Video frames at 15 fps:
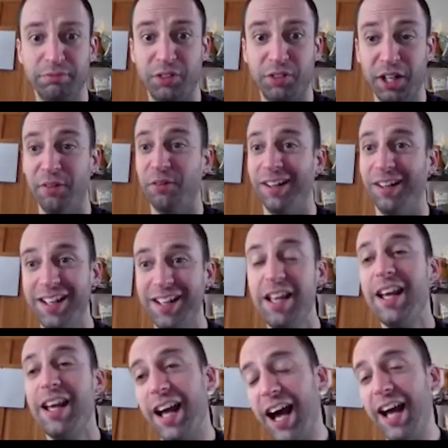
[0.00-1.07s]
yeah, well,
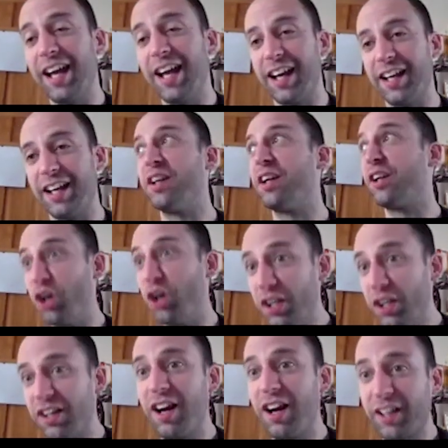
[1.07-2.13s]
I, I, good luck